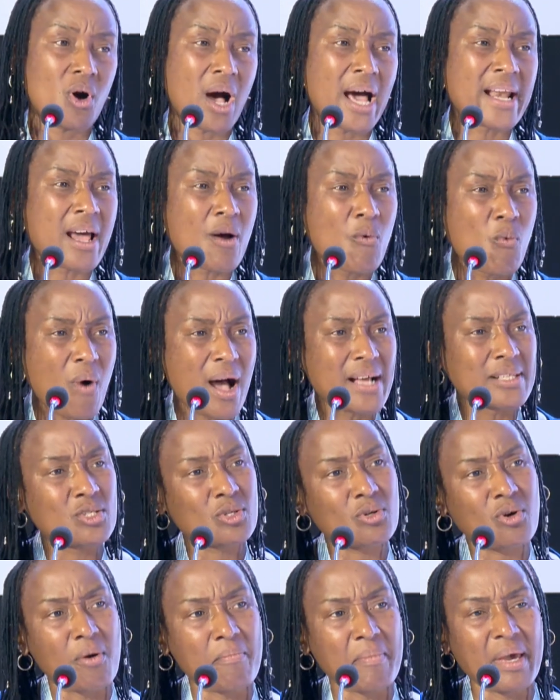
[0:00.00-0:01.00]
And I want to
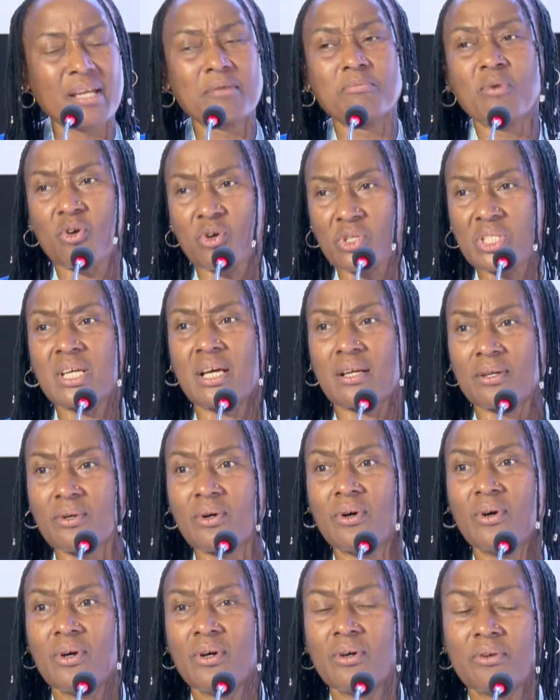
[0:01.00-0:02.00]
commend Mkutano
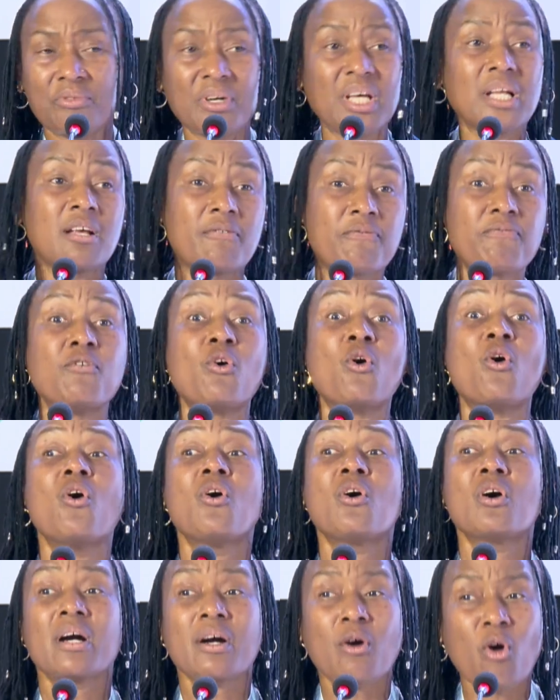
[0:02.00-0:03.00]
really for
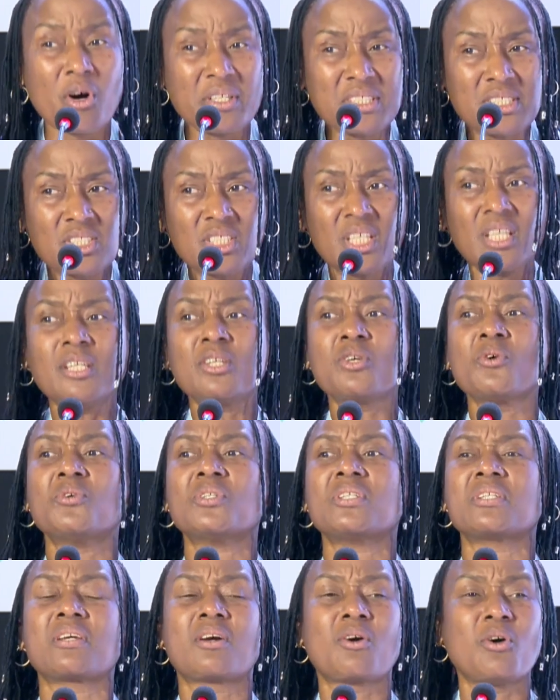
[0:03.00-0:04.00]

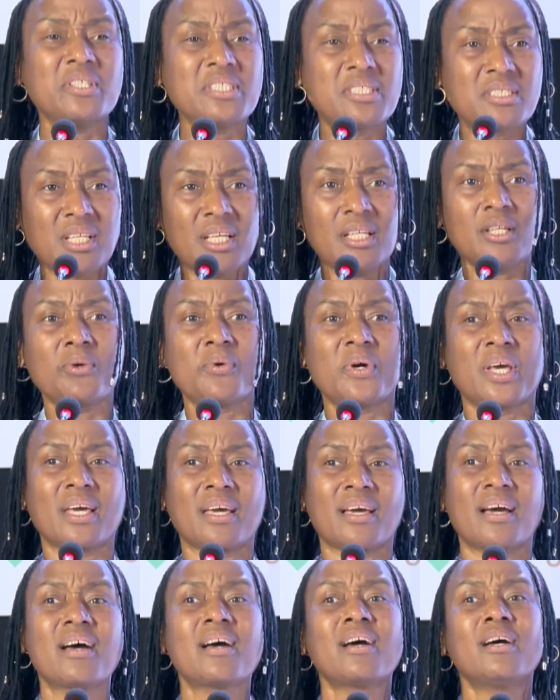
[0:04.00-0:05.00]
continuing
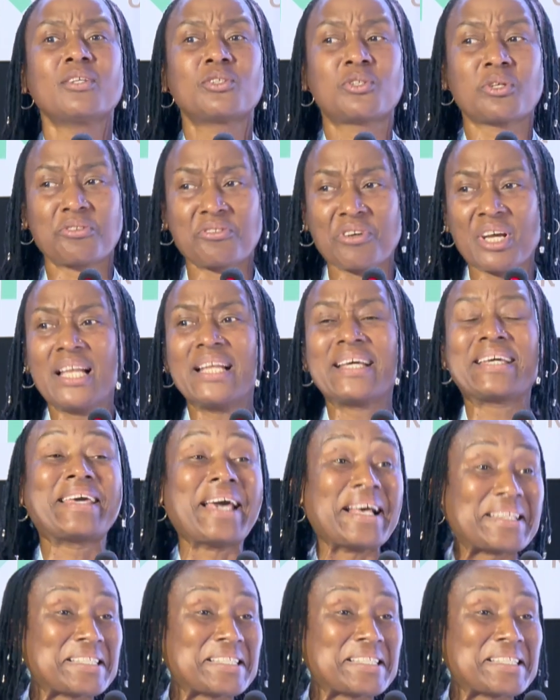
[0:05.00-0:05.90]
to really get